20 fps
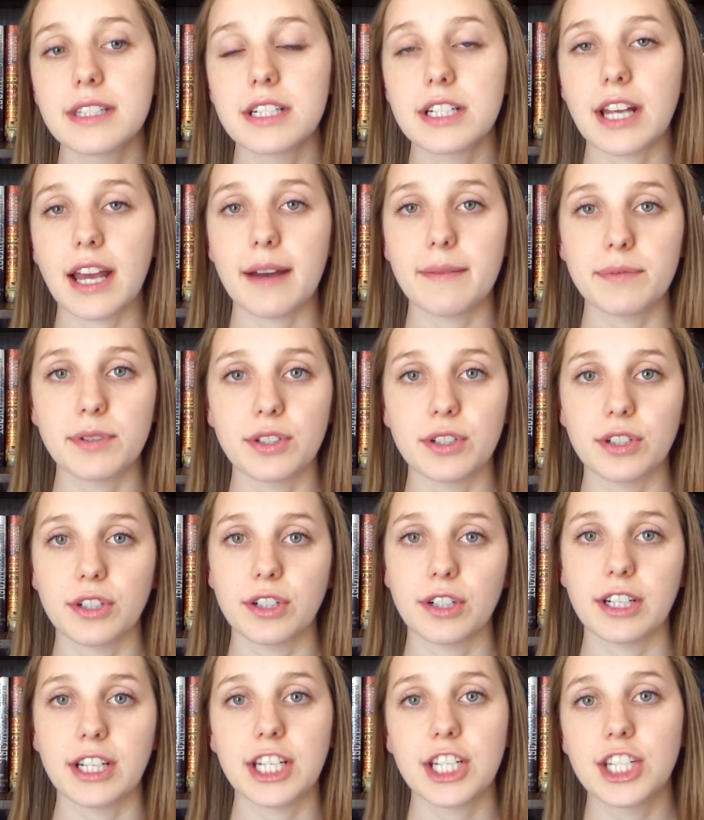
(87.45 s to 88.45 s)

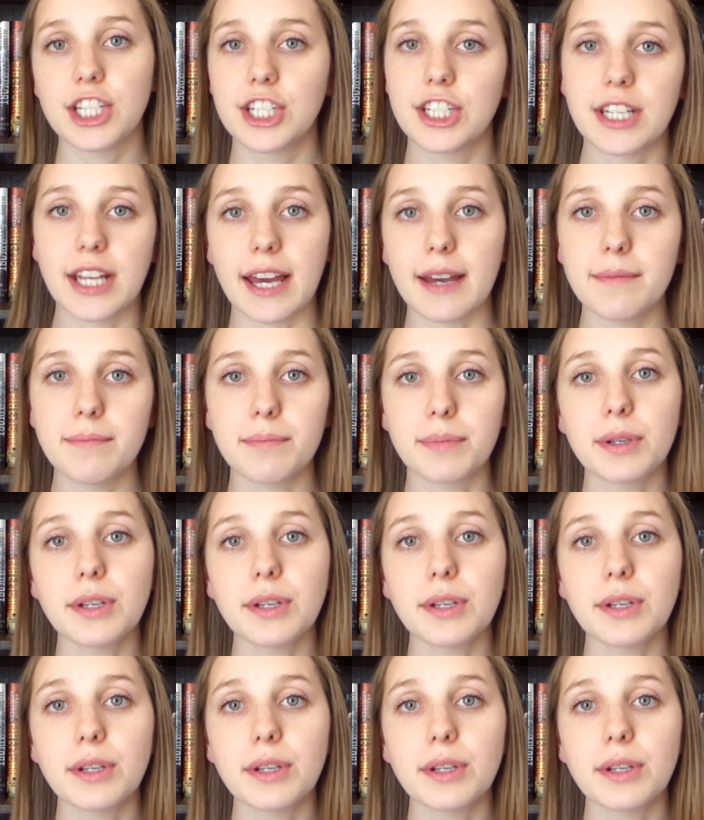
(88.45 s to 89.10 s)
chapter-ish type